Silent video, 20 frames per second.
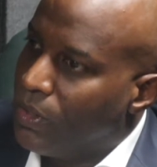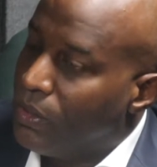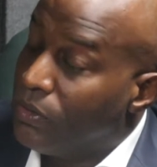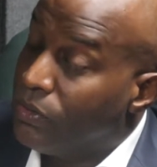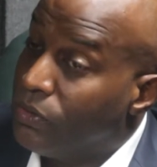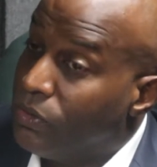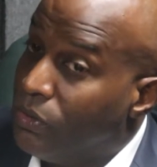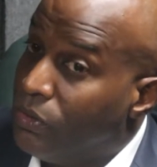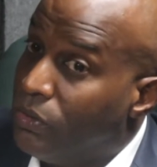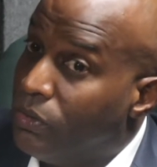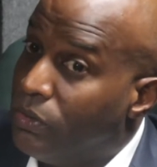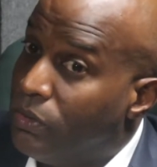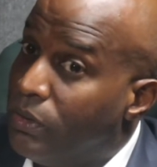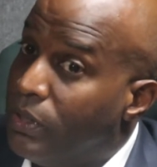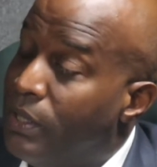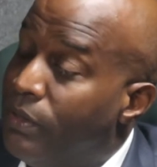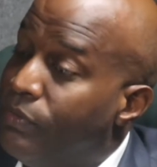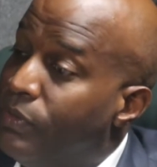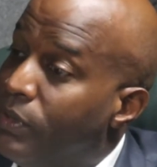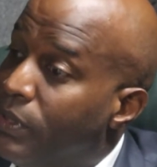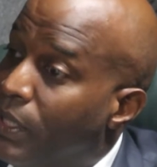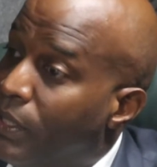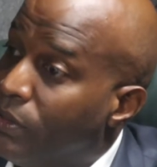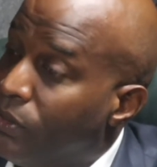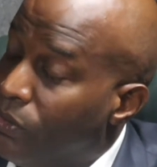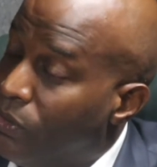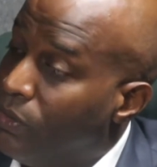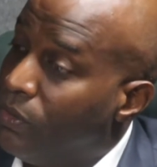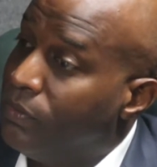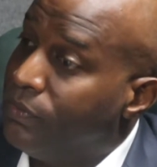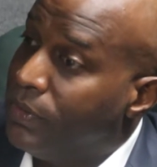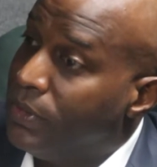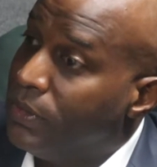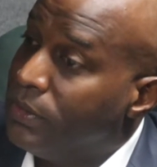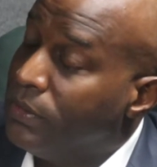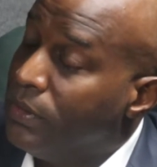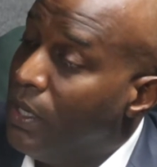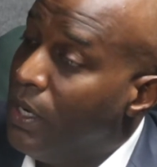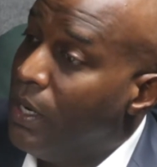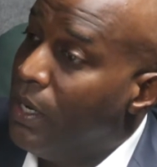So if you get
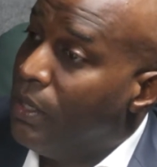COVID,